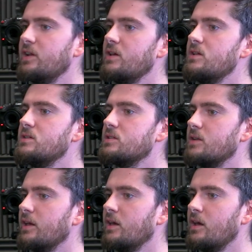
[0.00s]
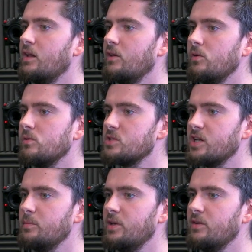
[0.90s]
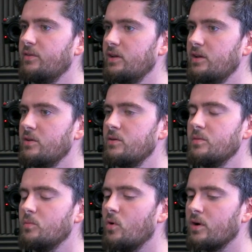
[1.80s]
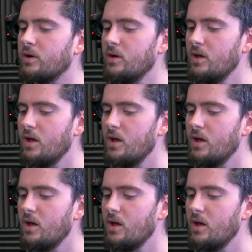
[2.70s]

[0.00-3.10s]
is, again, Google's gonna benefit you more.